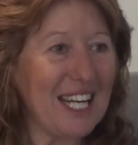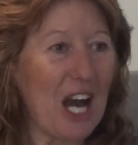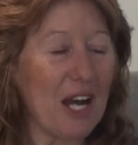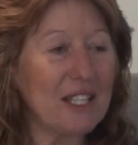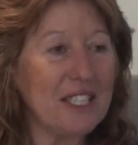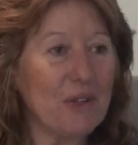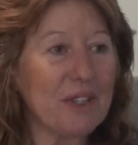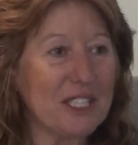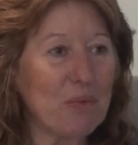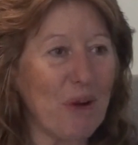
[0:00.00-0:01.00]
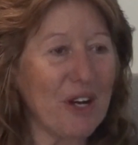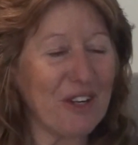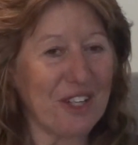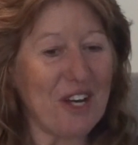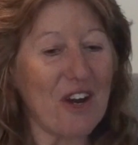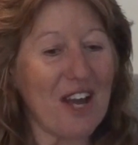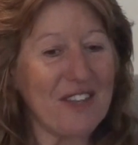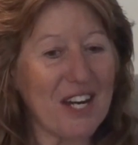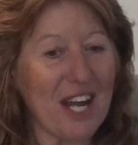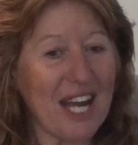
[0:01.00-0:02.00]
I did all this work on her, and
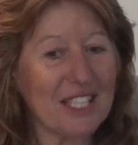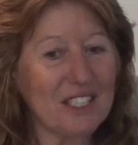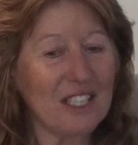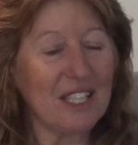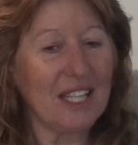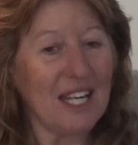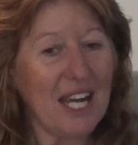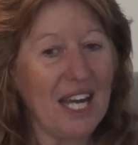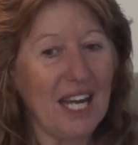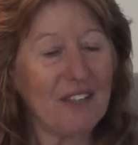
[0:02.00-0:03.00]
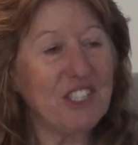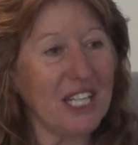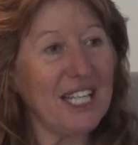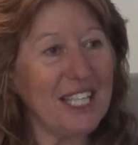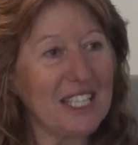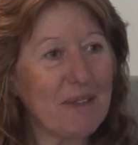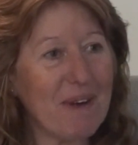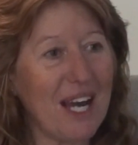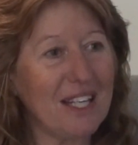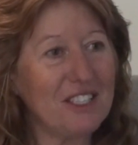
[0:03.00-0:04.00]
then I asked her if she needed the
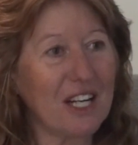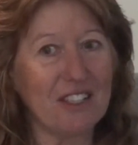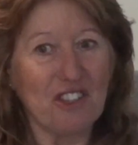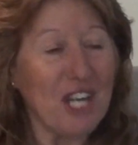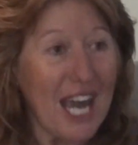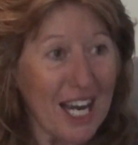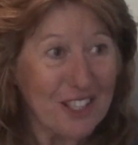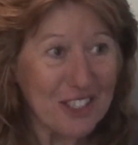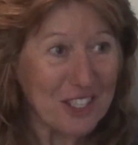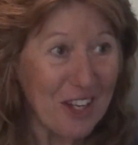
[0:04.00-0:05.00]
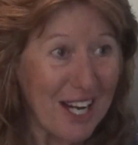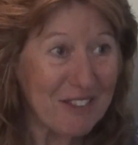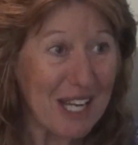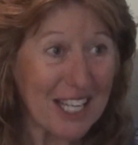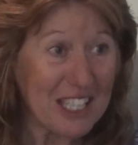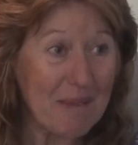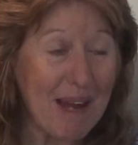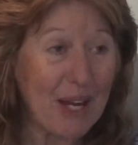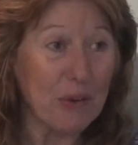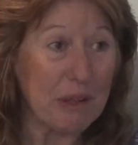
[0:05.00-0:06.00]
pain, and she goes, yeah, because I don't have to actually
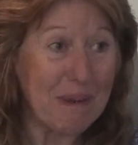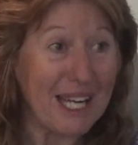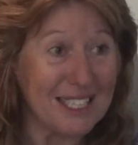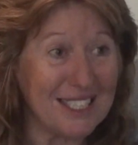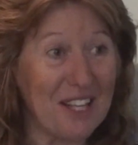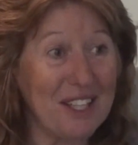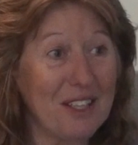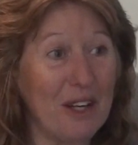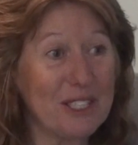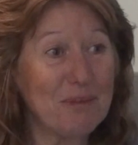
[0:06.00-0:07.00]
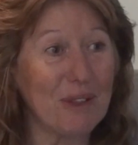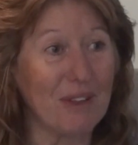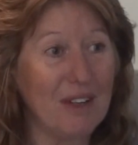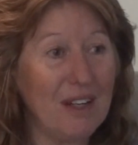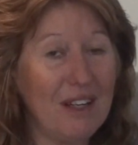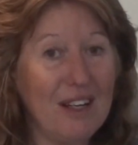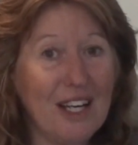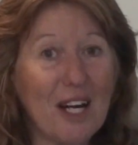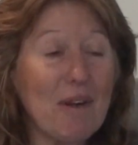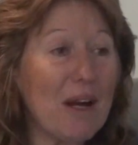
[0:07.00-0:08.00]
make all the beds out in the hospital.
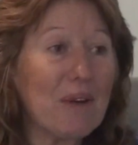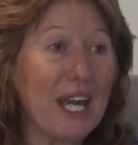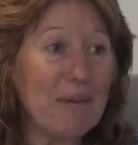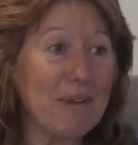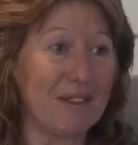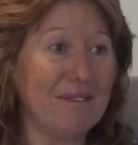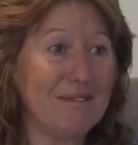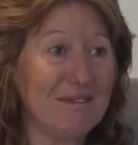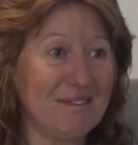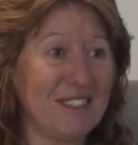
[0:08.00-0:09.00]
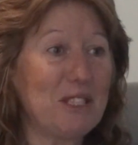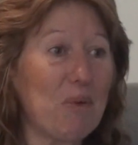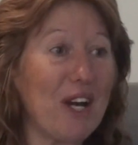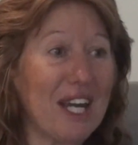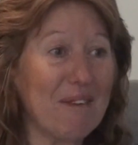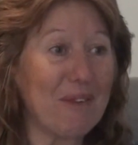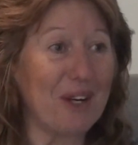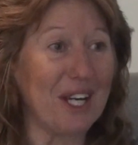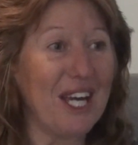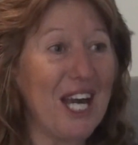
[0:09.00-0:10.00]
I'm like, keep it. It's working for
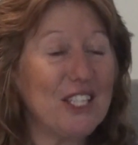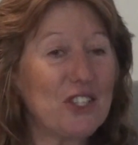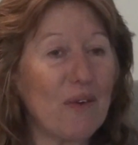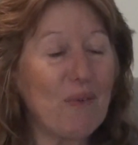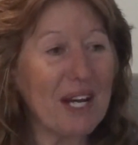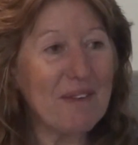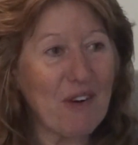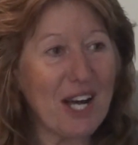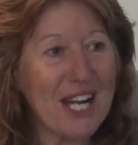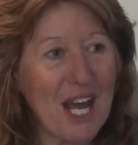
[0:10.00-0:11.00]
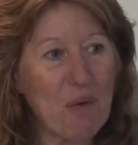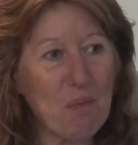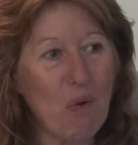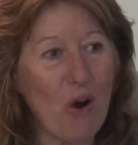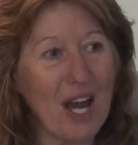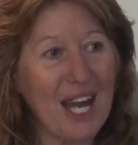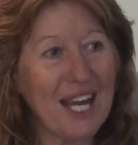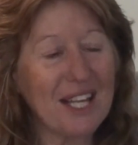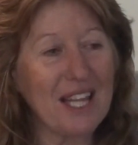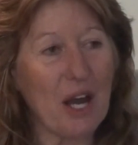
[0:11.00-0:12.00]
you. So if we can find out
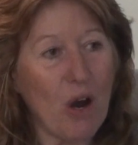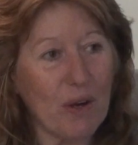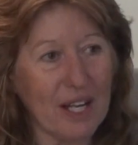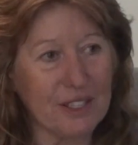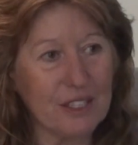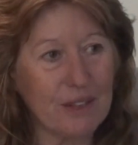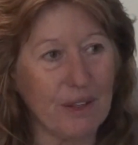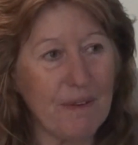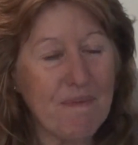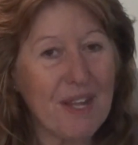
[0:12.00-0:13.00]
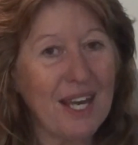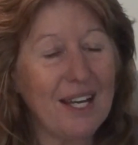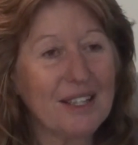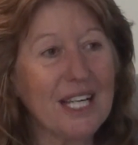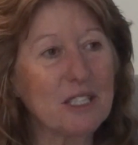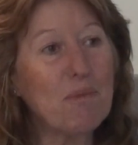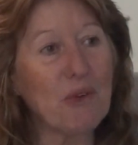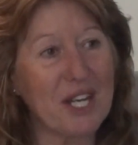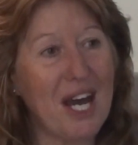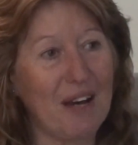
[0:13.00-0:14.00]
why they're holding on to it, that's
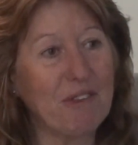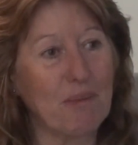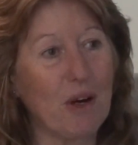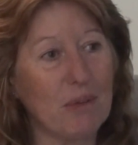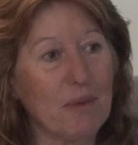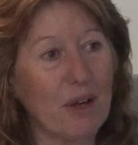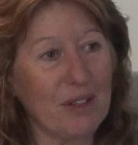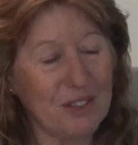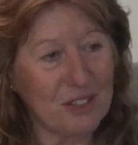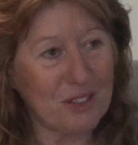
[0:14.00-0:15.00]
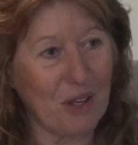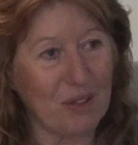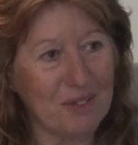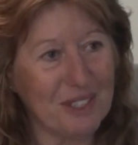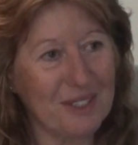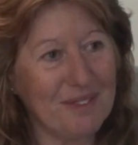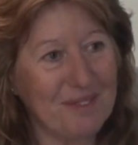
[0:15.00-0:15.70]
more than half the problem solved.